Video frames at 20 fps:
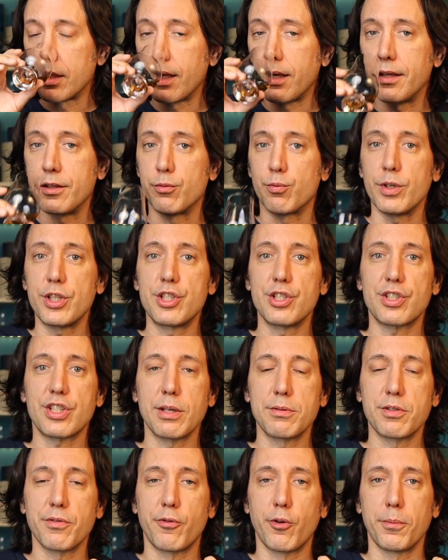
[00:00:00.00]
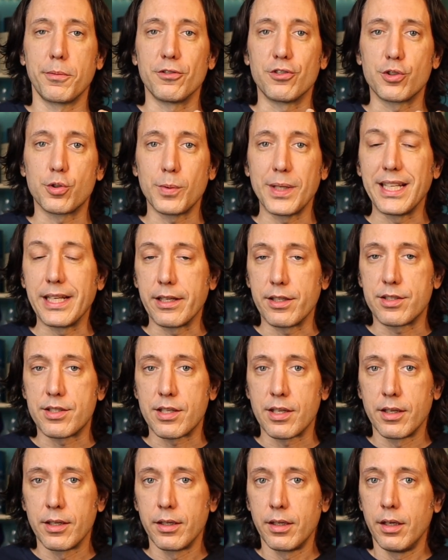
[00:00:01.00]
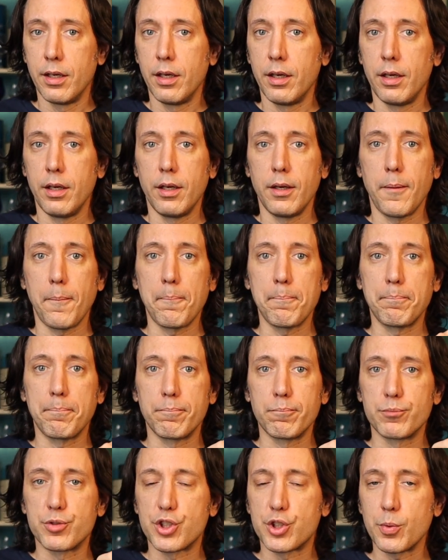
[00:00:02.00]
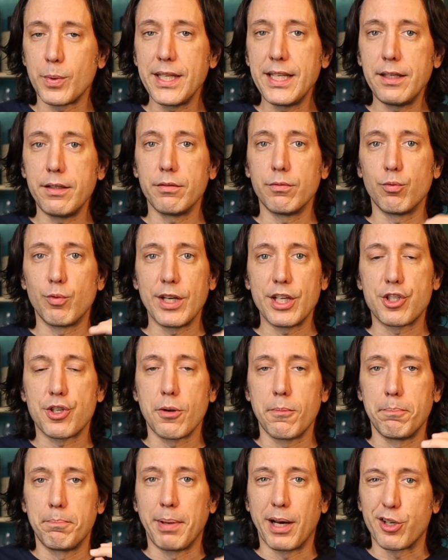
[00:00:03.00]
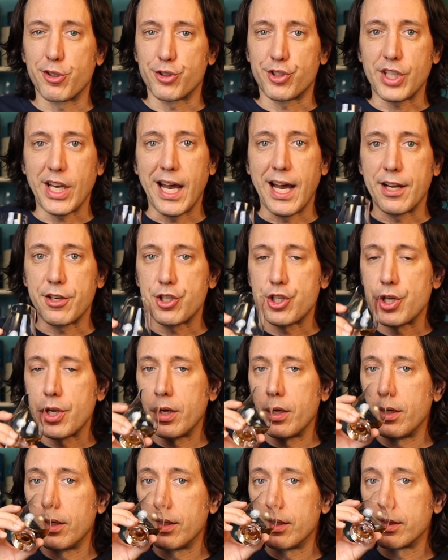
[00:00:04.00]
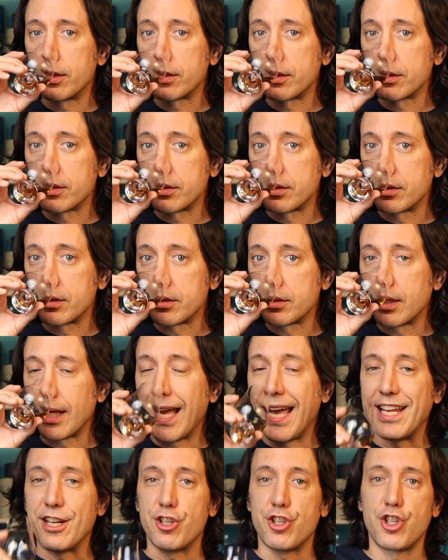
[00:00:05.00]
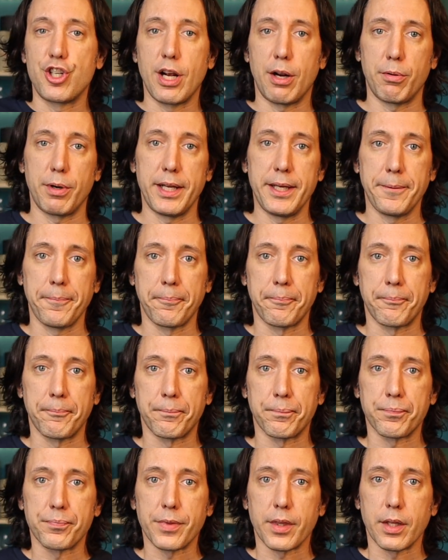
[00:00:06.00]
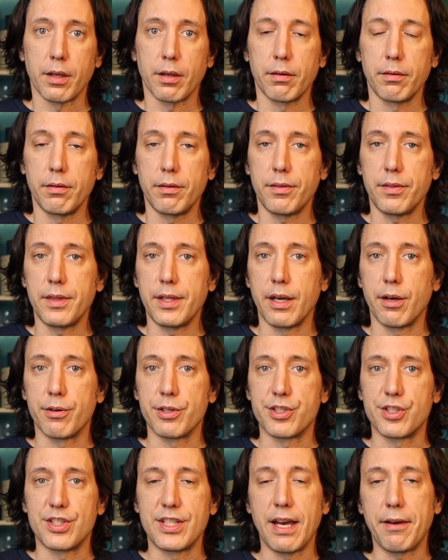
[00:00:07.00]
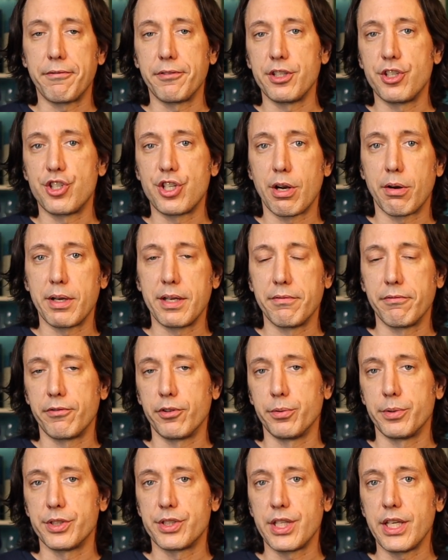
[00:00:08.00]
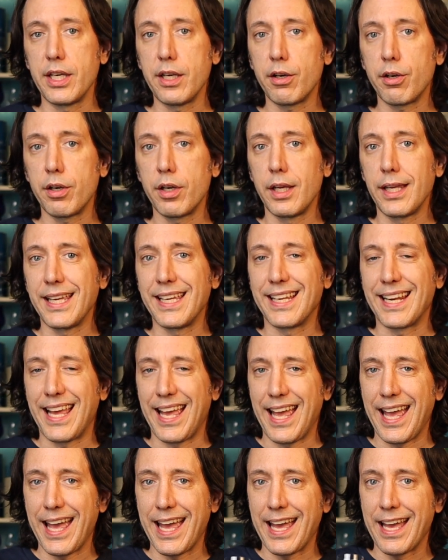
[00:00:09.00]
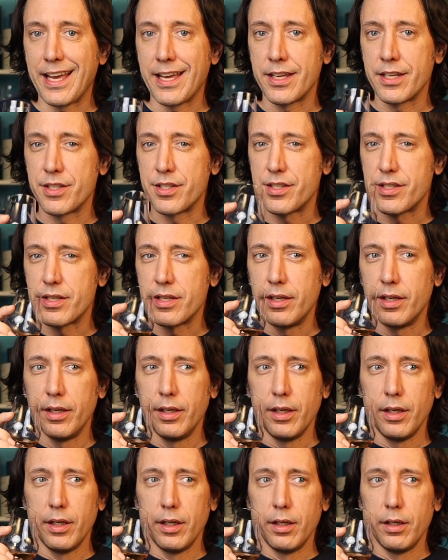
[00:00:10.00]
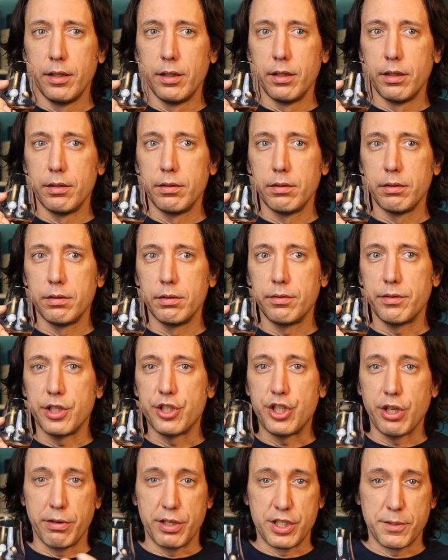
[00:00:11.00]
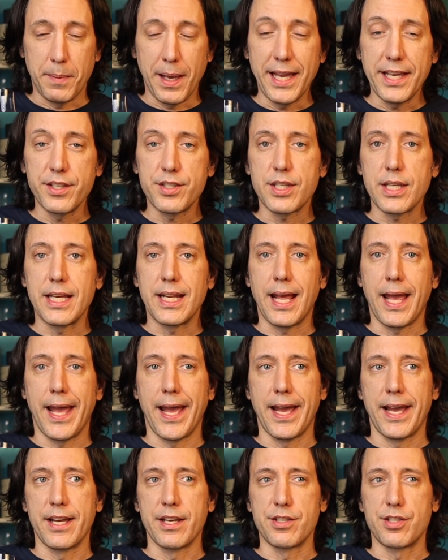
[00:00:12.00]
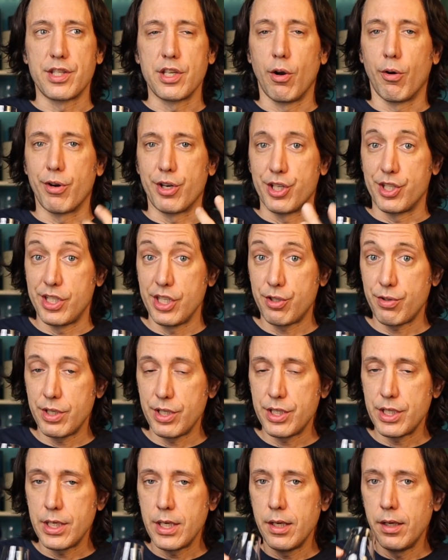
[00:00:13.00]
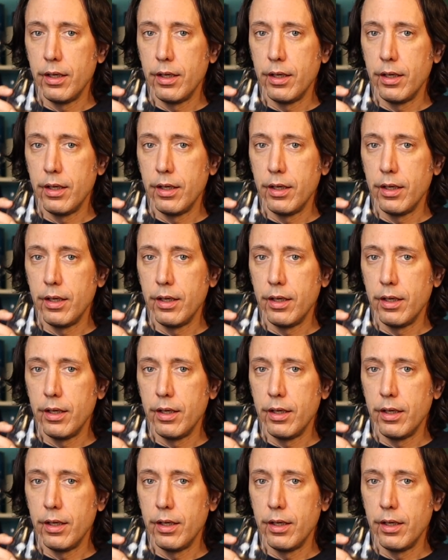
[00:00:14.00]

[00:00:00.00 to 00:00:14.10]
And the richness comes in the form of sweetness. Sweet, rich butterscotch and sherry. There is definitely sherry influence here. It has the sherry spice. It has the orange citrus.